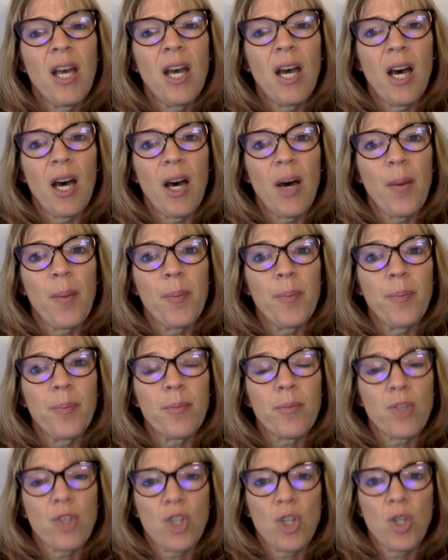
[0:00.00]

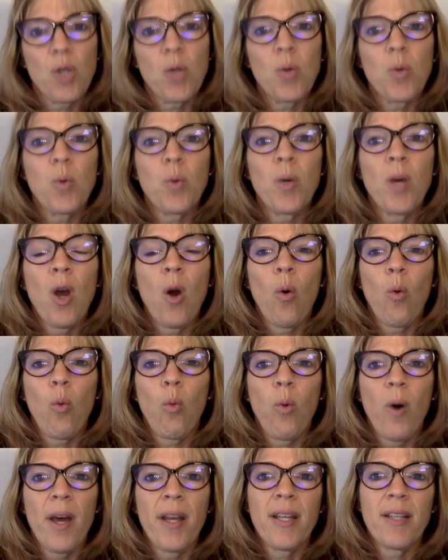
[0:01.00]
to
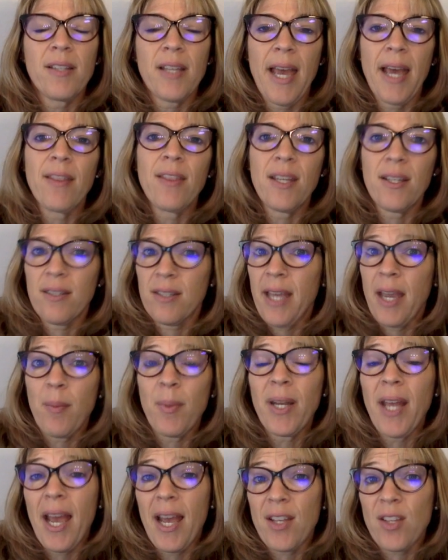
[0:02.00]
what is the
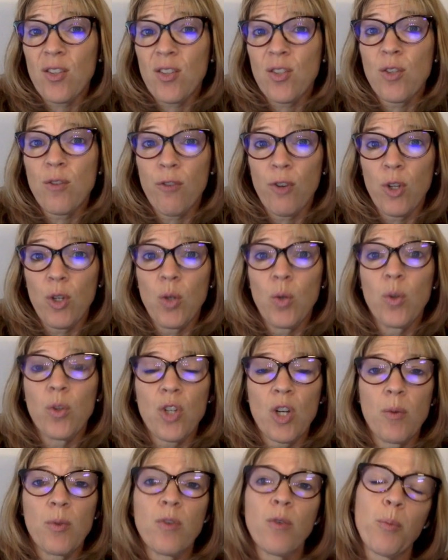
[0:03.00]
assignment asks for you in
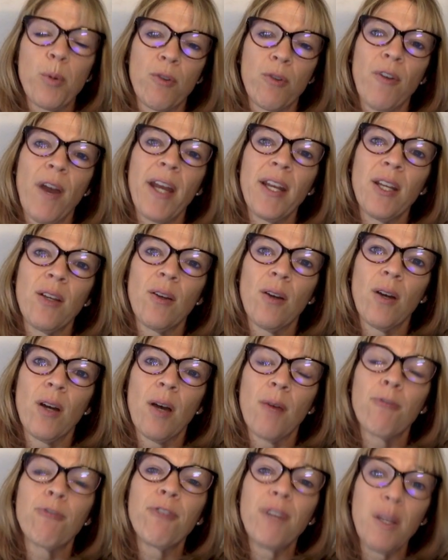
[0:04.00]
terms of providing
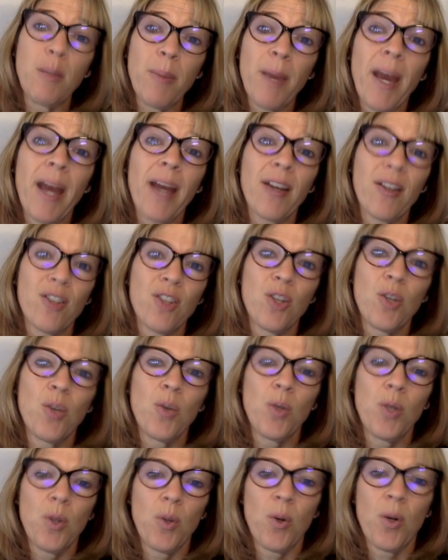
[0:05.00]
feedback to
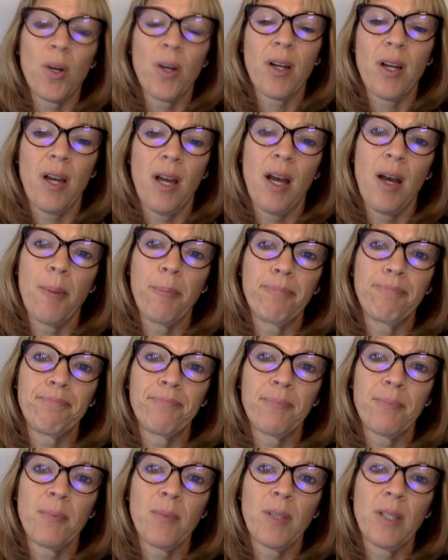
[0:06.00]
your
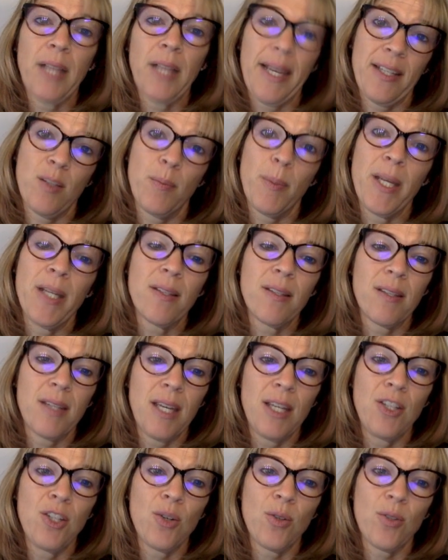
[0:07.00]
classmates
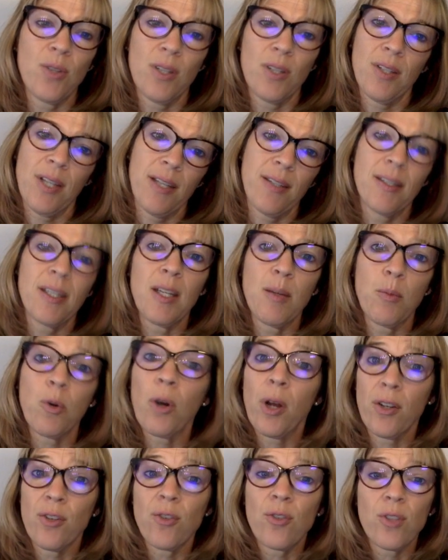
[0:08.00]
in your success team
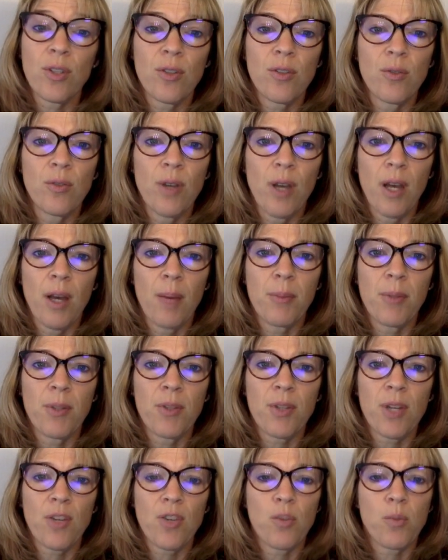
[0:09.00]
or on your
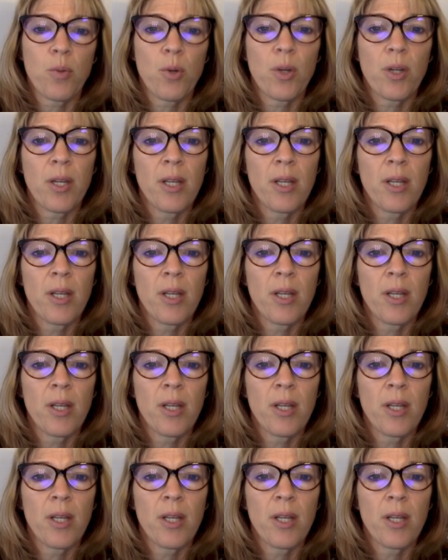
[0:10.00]
discussion board.